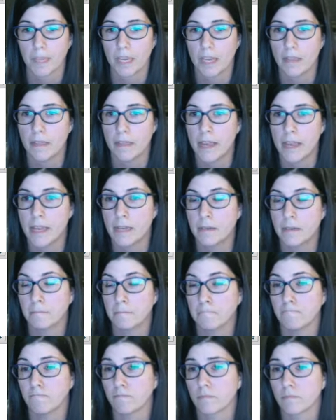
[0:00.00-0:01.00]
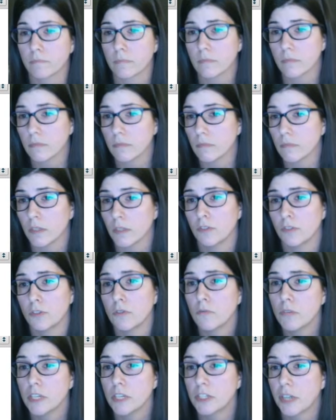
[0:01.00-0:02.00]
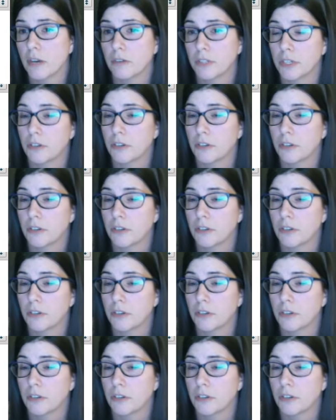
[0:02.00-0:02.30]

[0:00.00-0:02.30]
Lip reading: And then do reach out